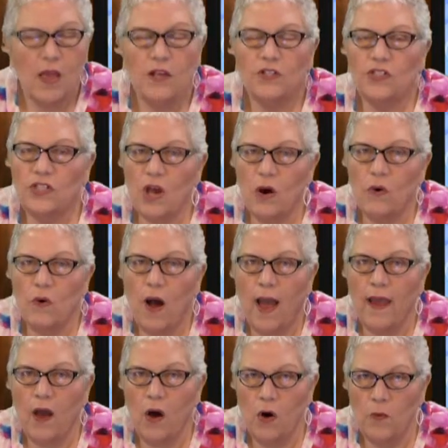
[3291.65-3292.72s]
So
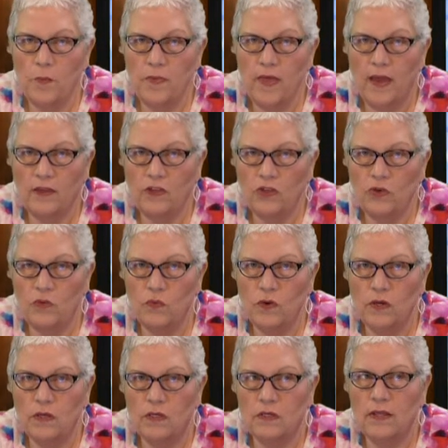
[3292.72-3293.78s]
I hope that you
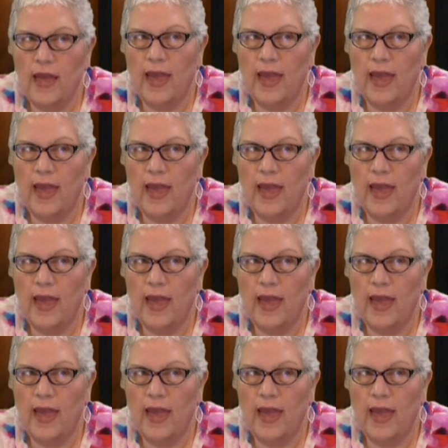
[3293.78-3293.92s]
will,